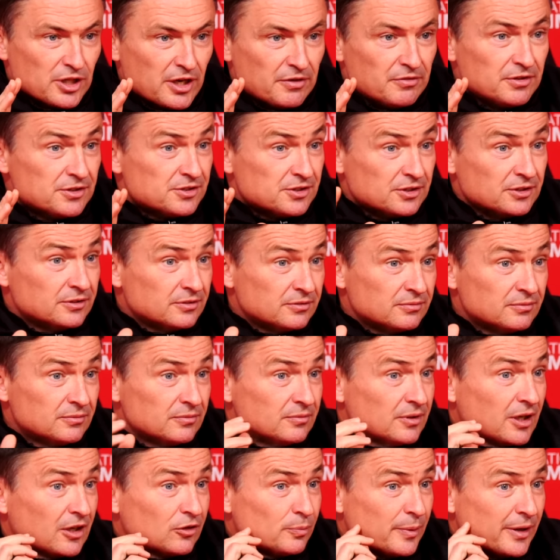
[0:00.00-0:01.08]
errors and
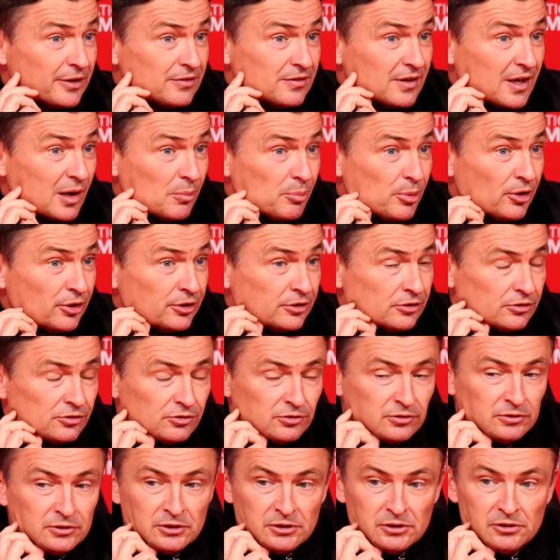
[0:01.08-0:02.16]
expect to get points.